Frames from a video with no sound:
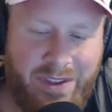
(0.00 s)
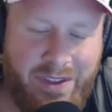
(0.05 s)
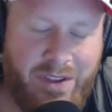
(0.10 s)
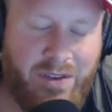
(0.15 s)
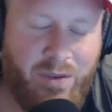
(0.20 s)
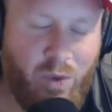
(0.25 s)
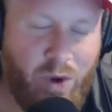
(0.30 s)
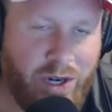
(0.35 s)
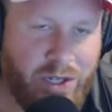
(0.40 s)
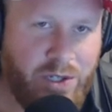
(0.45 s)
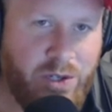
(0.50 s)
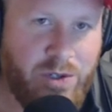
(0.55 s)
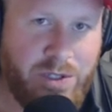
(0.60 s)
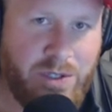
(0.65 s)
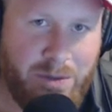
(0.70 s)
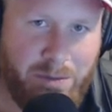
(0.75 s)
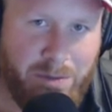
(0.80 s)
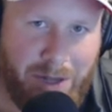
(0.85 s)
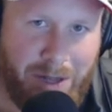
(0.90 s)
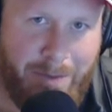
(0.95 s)
you've watched
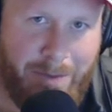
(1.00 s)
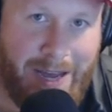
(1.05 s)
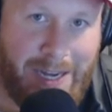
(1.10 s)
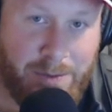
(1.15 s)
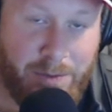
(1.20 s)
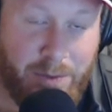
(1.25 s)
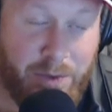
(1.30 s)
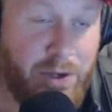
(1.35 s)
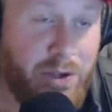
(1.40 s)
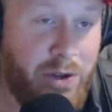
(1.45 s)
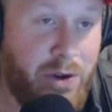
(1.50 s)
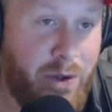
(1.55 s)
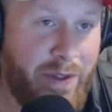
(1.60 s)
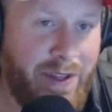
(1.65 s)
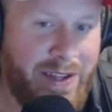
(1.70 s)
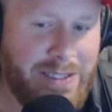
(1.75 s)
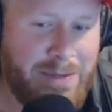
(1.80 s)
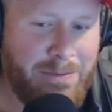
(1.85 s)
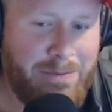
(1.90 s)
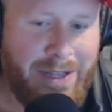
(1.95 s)
Houston play basketball, you know
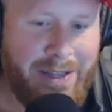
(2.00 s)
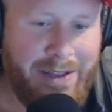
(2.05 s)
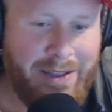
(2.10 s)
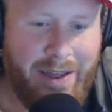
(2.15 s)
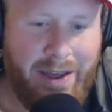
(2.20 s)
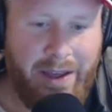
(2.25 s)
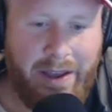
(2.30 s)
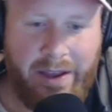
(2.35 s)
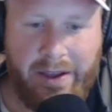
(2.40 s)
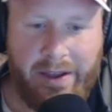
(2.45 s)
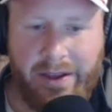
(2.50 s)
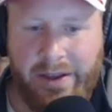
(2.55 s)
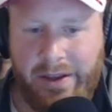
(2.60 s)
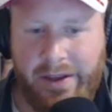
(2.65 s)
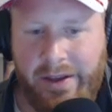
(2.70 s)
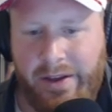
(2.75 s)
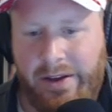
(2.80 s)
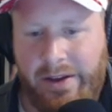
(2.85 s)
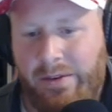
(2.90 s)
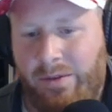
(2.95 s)
that's a big thing,
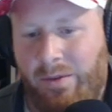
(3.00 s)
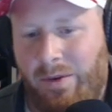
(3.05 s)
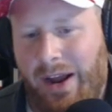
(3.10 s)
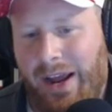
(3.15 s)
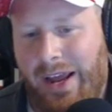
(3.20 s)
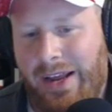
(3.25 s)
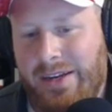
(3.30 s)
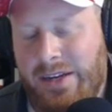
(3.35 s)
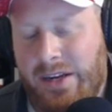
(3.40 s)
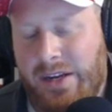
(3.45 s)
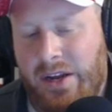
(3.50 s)
right?